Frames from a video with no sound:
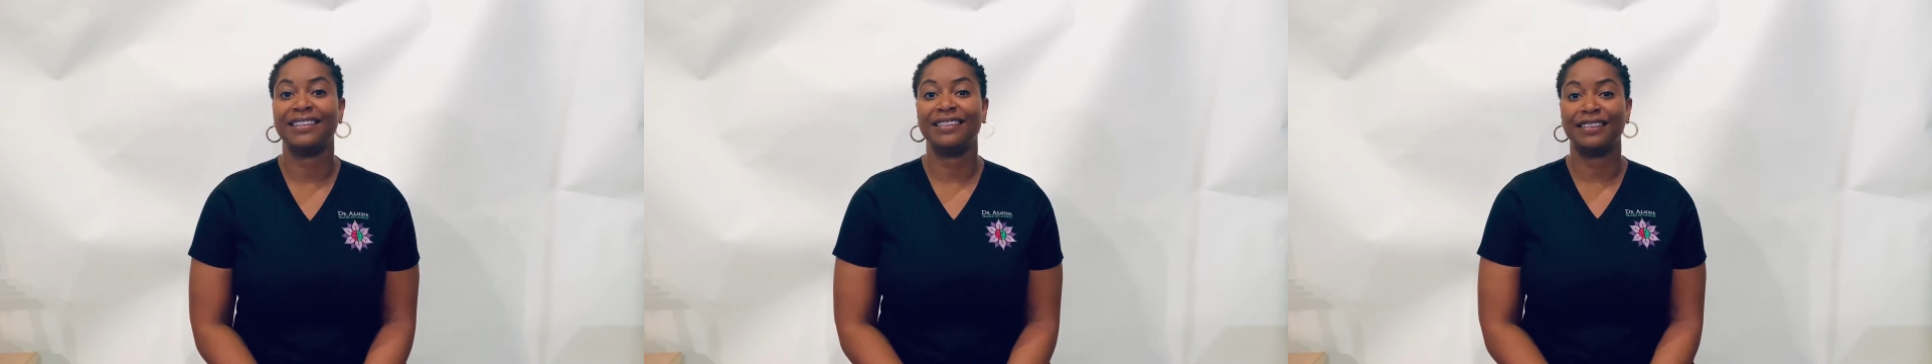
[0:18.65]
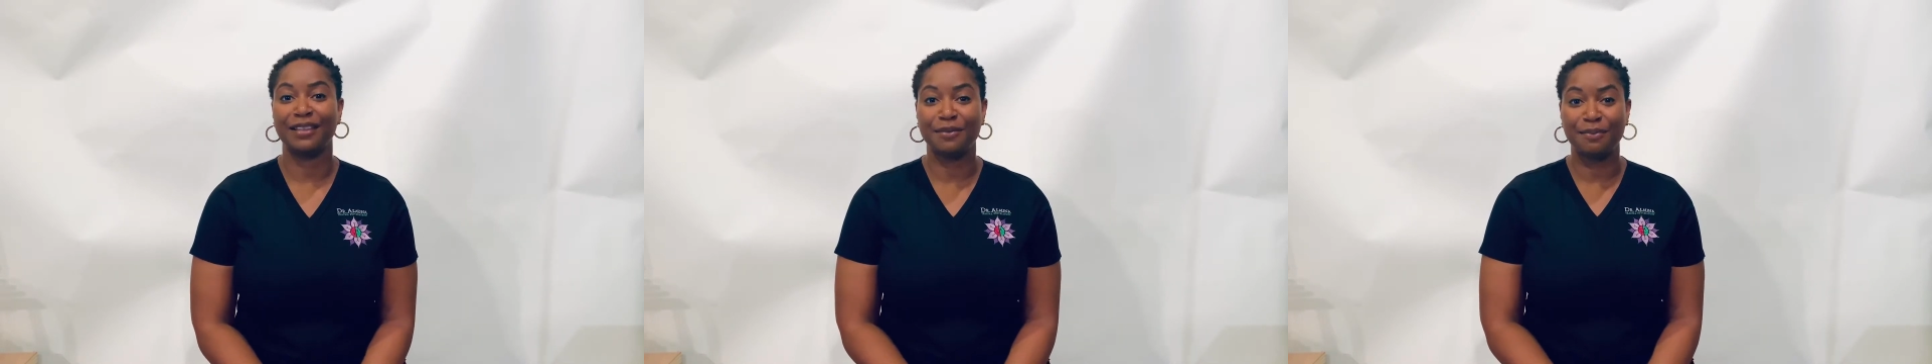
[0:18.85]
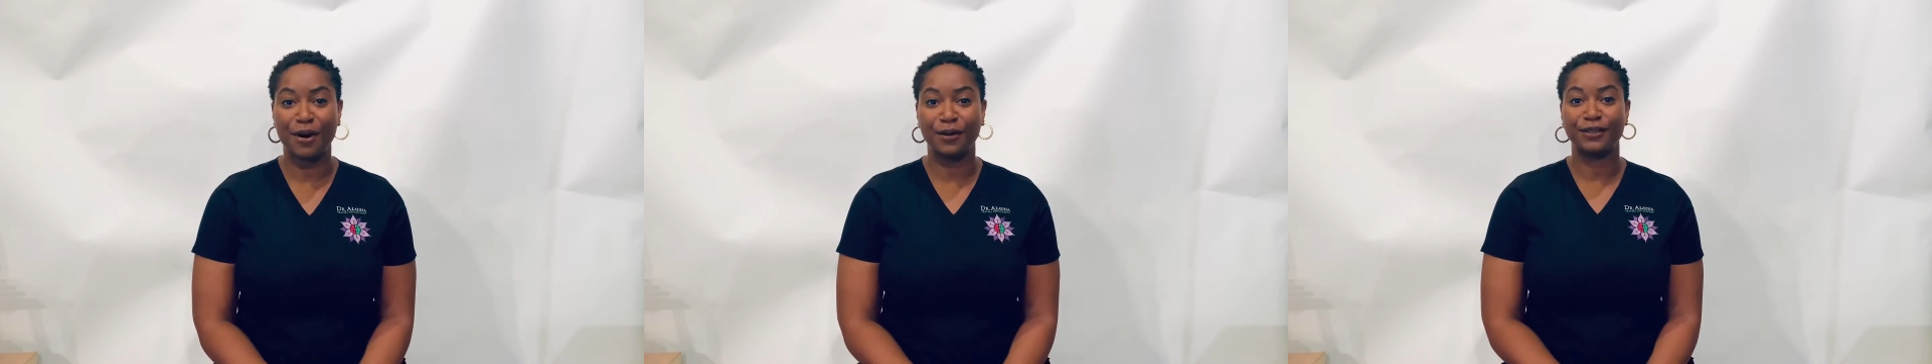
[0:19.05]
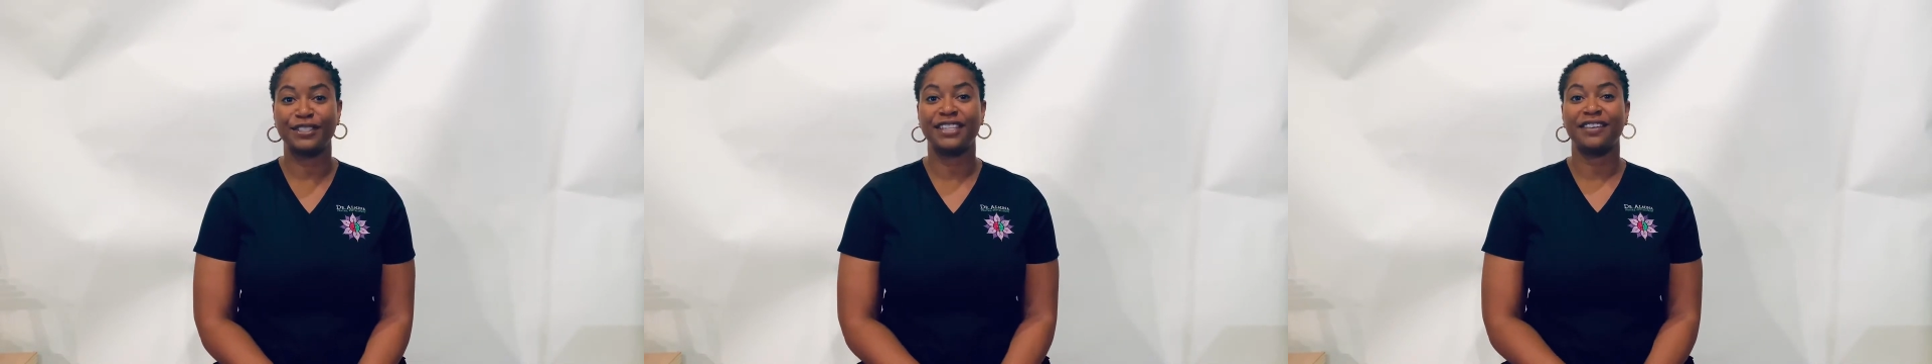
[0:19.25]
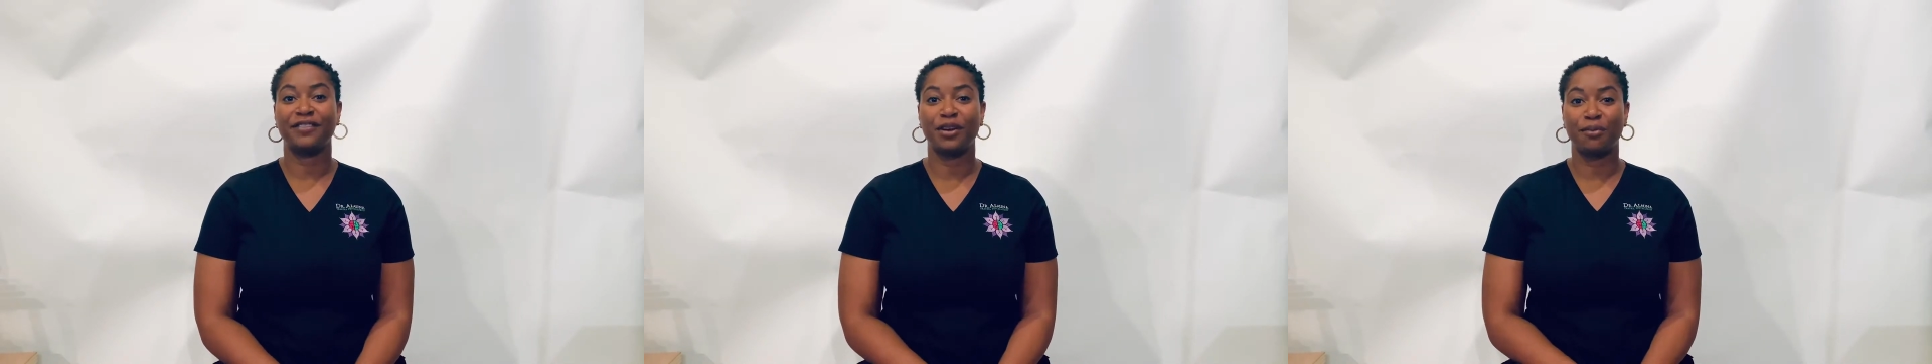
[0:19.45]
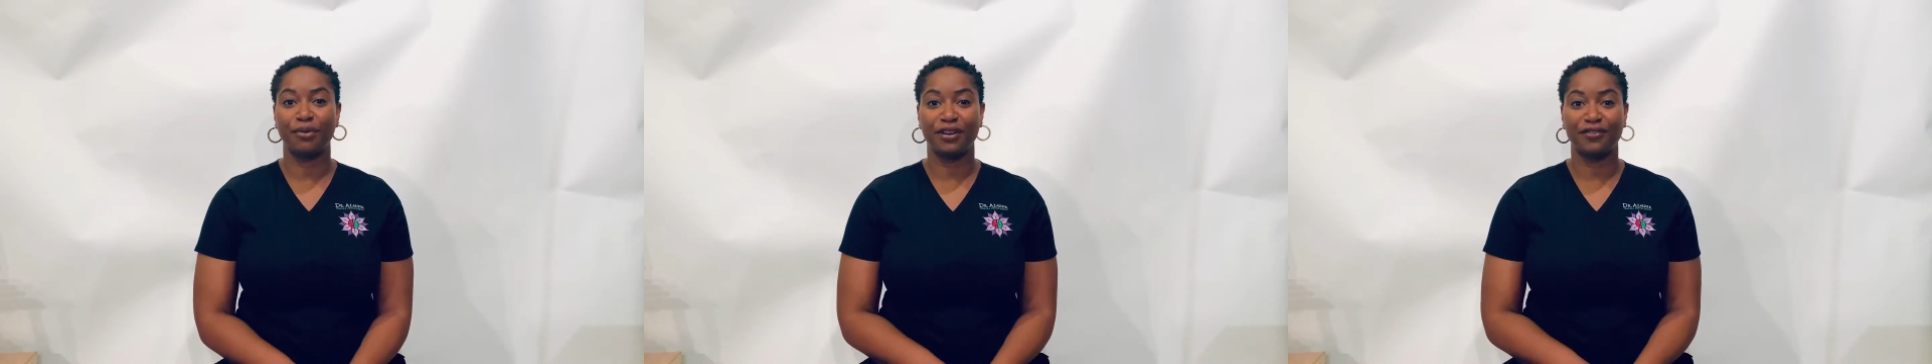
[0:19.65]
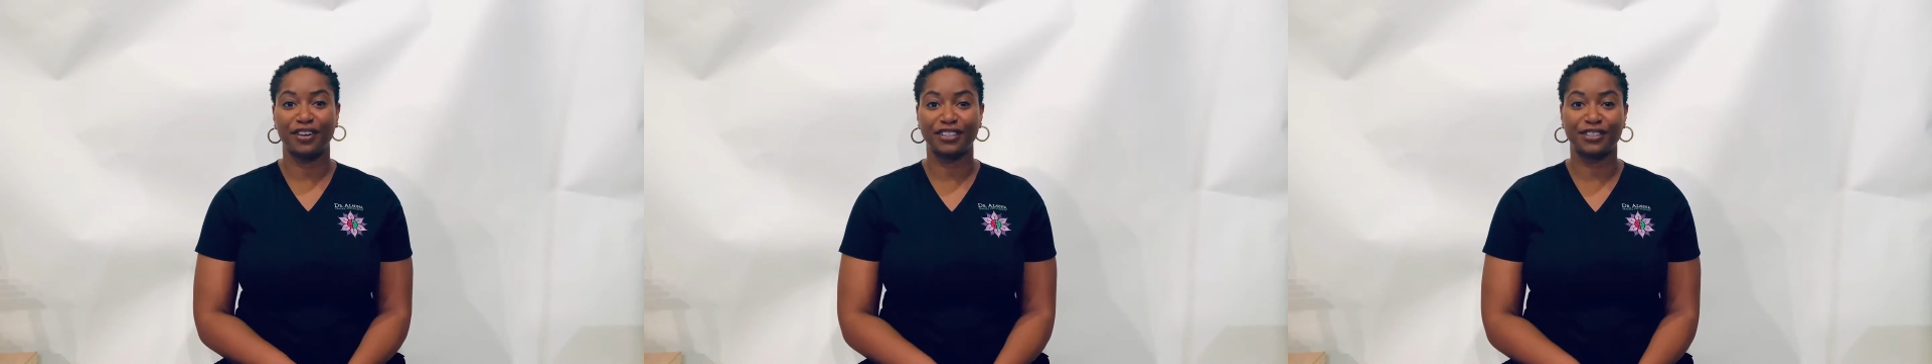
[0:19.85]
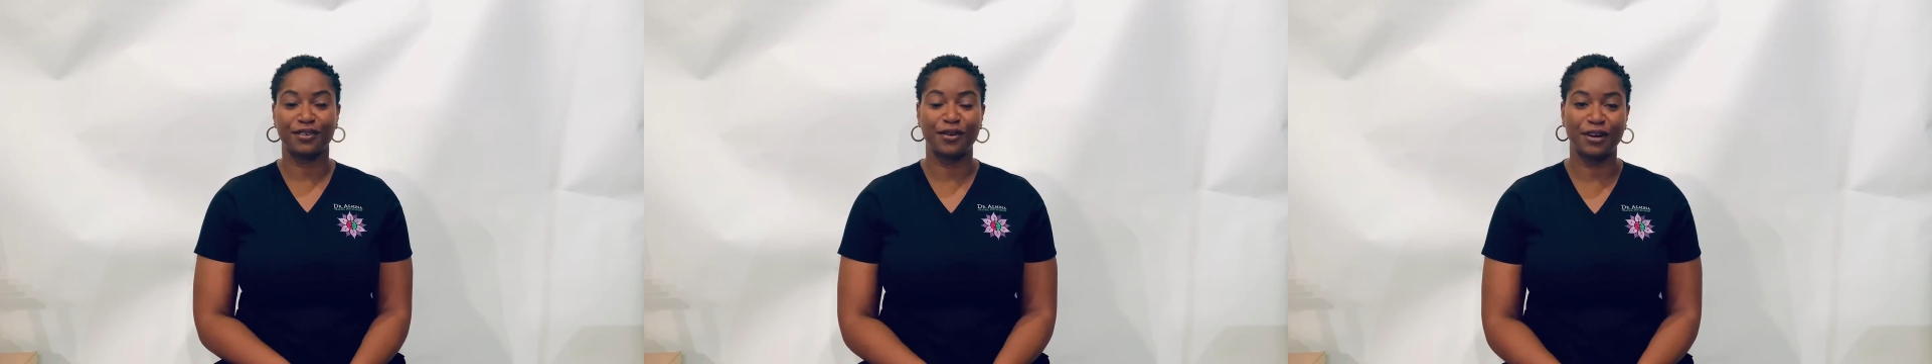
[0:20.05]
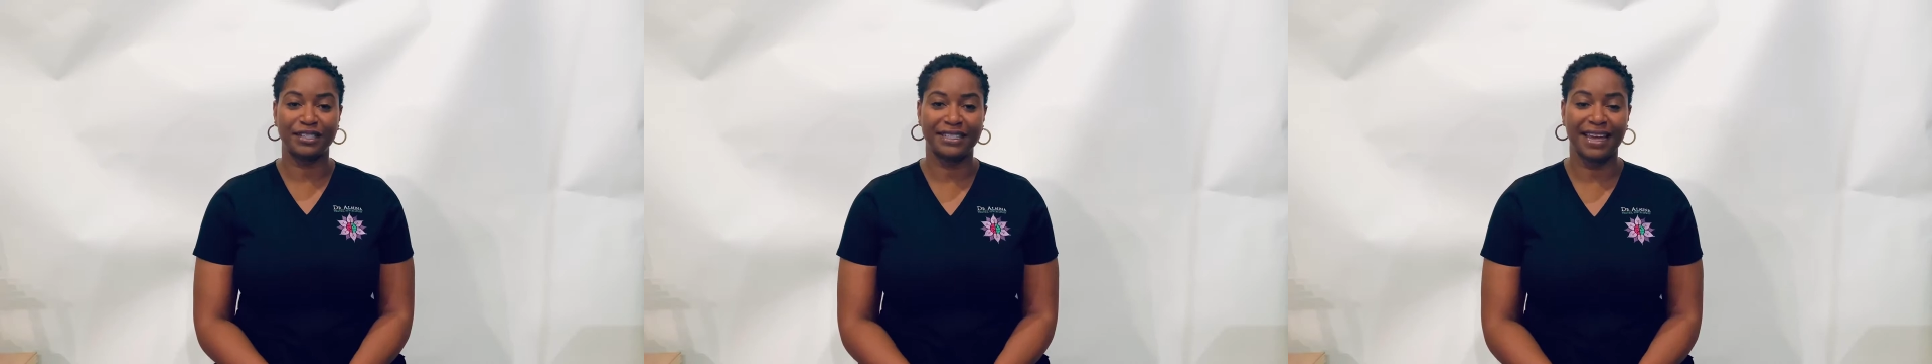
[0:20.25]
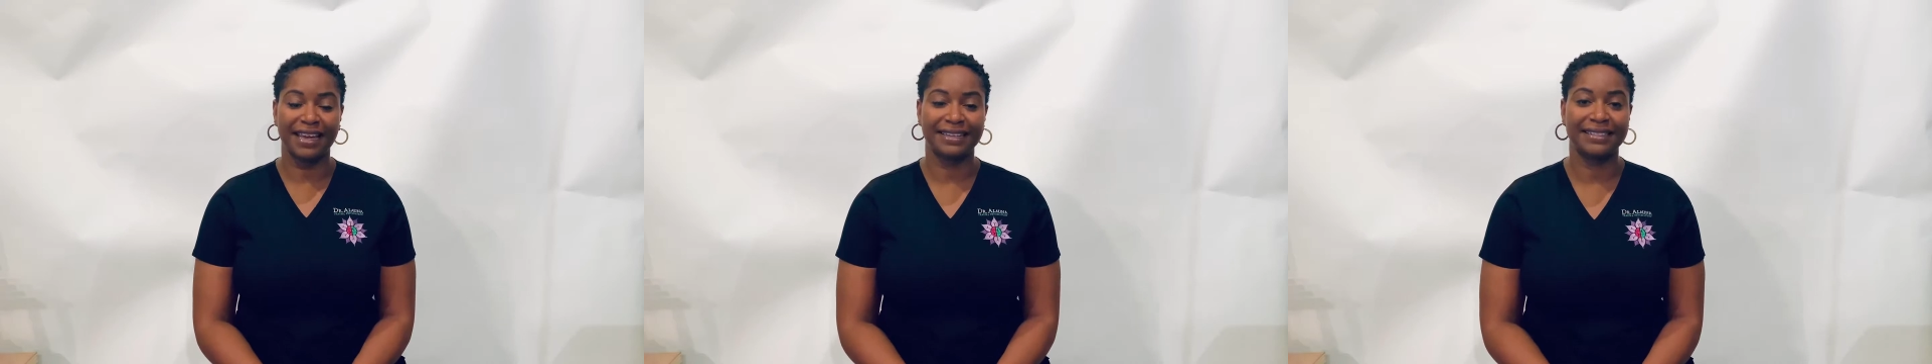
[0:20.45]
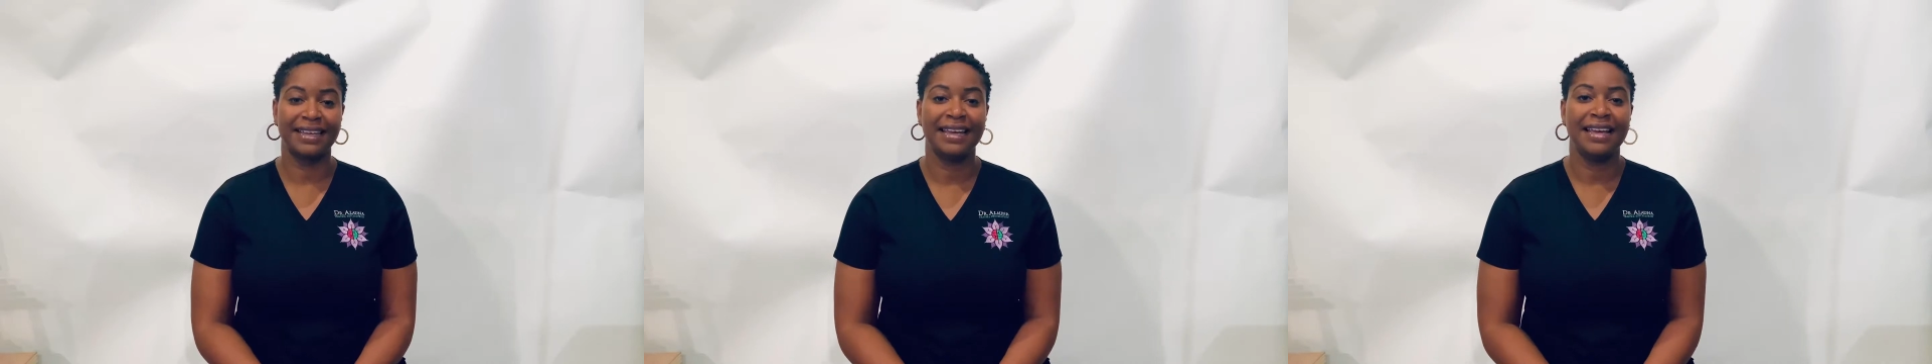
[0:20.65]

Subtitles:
the most of your prefrontal cortex.